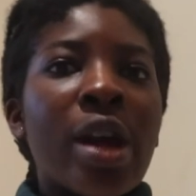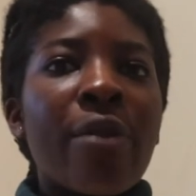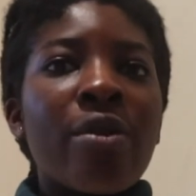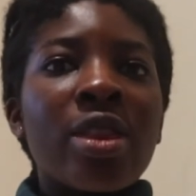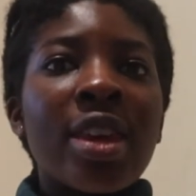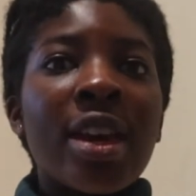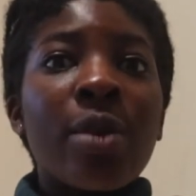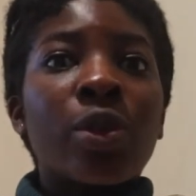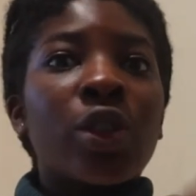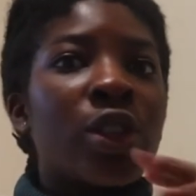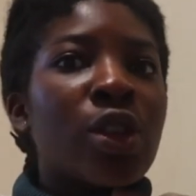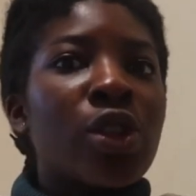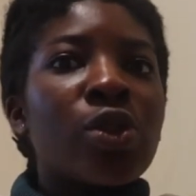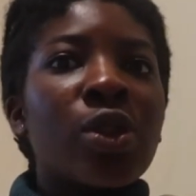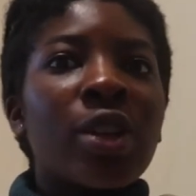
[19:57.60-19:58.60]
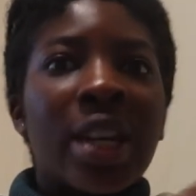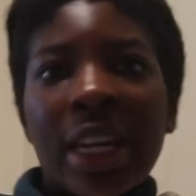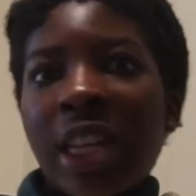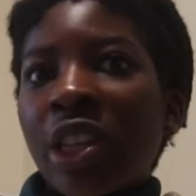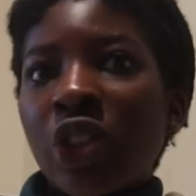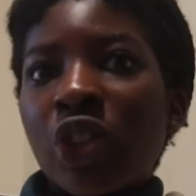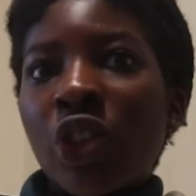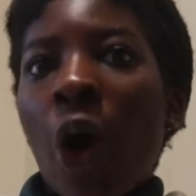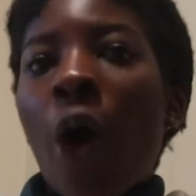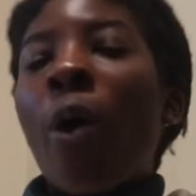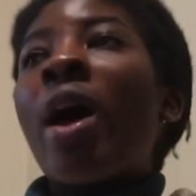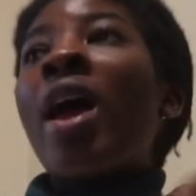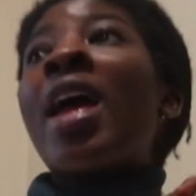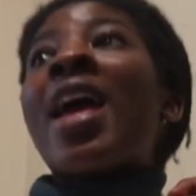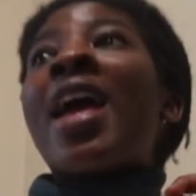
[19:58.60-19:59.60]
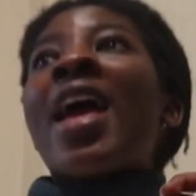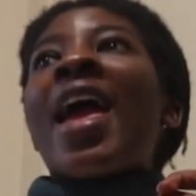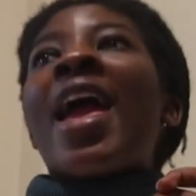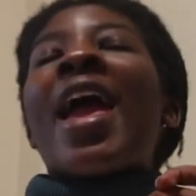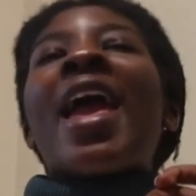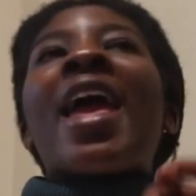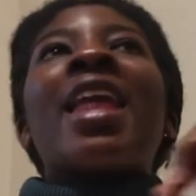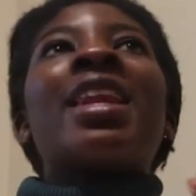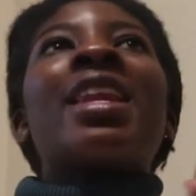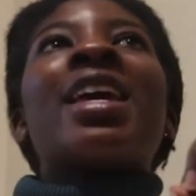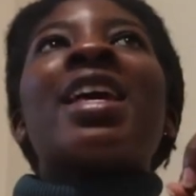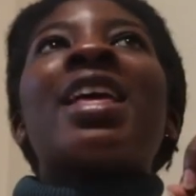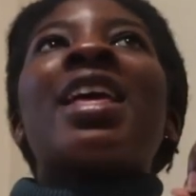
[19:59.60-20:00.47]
Everything, which is also a Canadian show, and